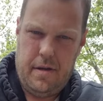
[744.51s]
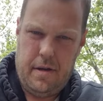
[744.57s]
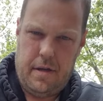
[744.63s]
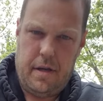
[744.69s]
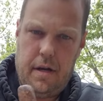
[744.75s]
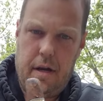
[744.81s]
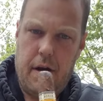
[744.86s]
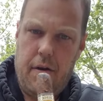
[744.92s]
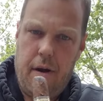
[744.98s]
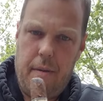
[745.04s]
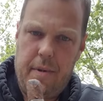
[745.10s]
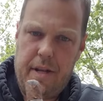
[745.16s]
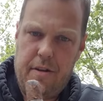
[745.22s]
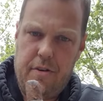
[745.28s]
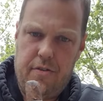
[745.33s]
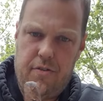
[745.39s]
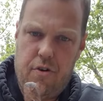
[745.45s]

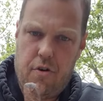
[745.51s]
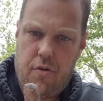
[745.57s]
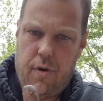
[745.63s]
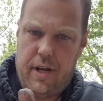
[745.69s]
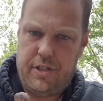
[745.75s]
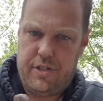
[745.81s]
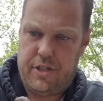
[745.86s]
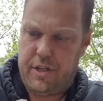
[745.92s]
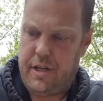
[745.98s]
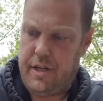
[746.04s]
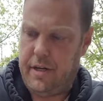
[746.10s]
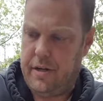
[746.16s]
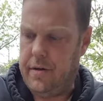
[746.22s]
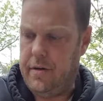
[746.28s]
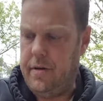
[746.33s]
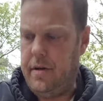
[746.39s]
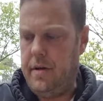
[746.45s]
There's no question
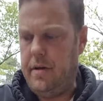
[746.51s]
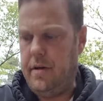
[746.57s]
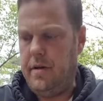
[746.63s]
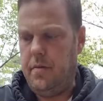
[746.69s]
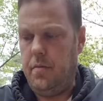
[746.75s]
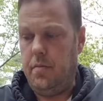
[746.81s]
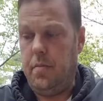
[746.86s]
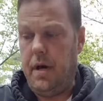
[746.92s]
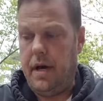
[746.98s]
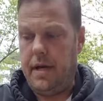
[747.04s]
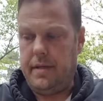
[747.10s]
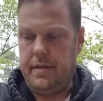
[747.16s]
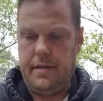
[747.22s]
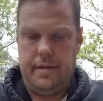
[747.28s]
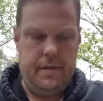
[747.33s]
here. But